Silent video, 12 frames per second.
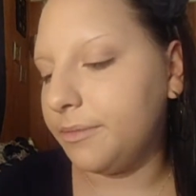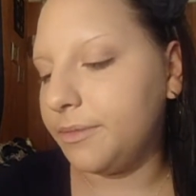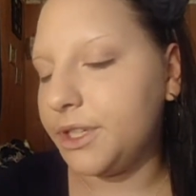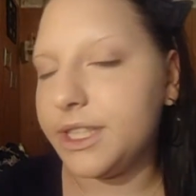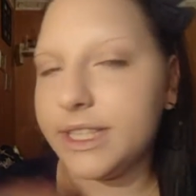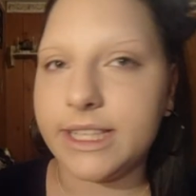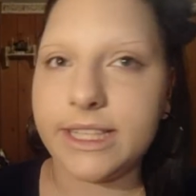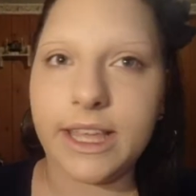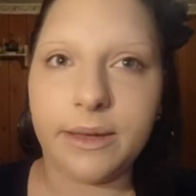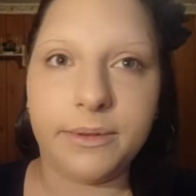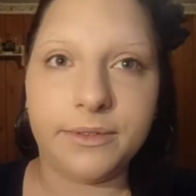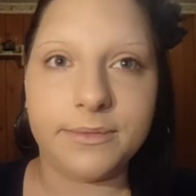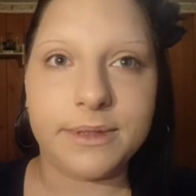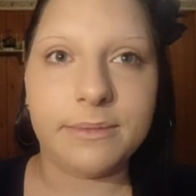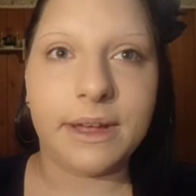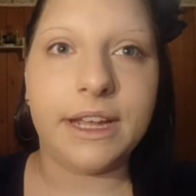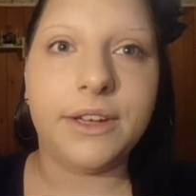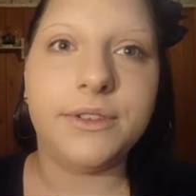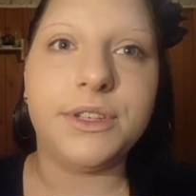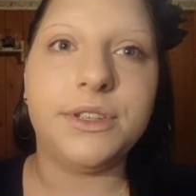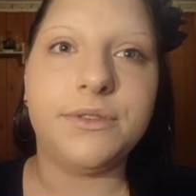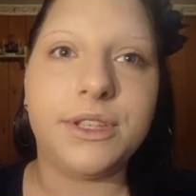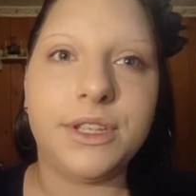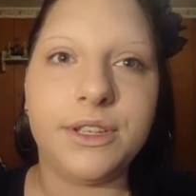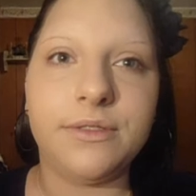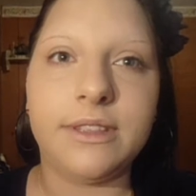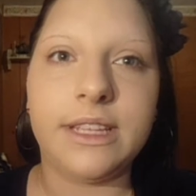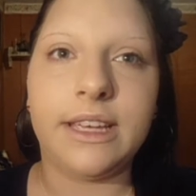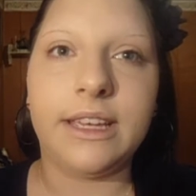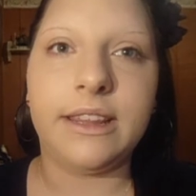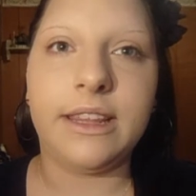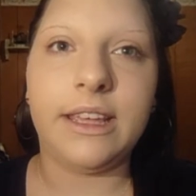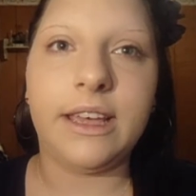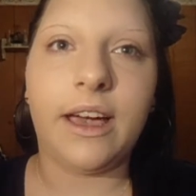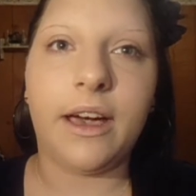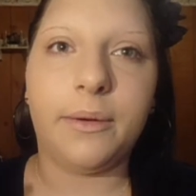which this is coming from somebody who is used to using the